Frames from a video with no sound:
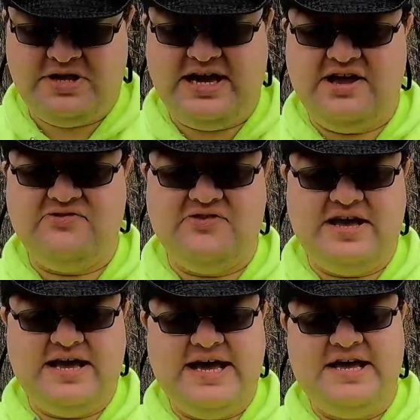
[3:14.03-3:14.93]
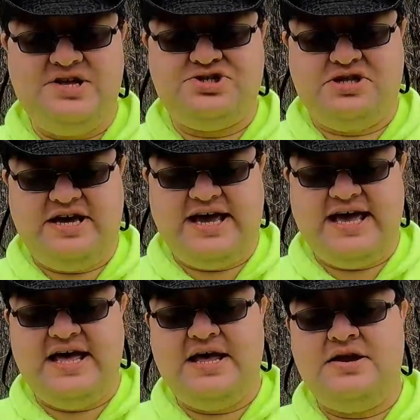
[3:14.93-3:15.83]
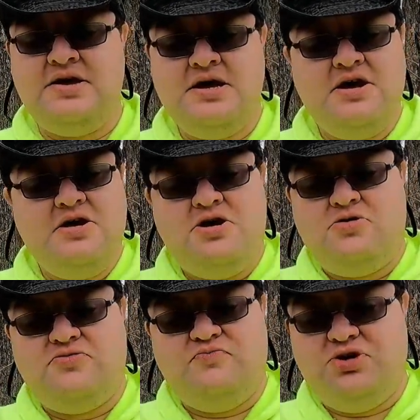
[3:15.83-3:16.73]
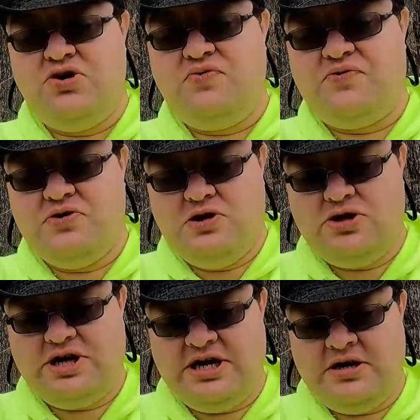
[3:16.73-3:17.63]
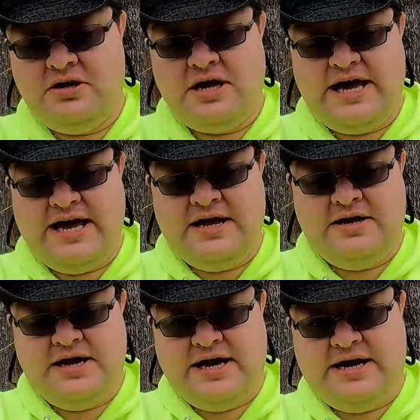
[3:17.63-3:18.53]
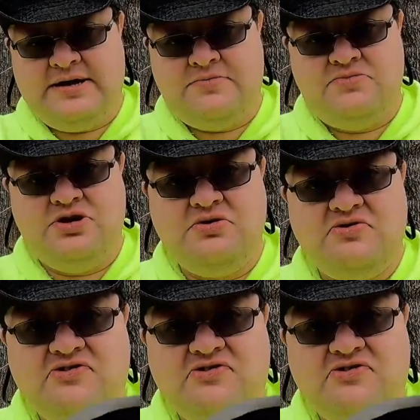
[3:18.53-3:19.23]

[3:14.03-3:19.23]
edge, the head, beautiful looking, and you can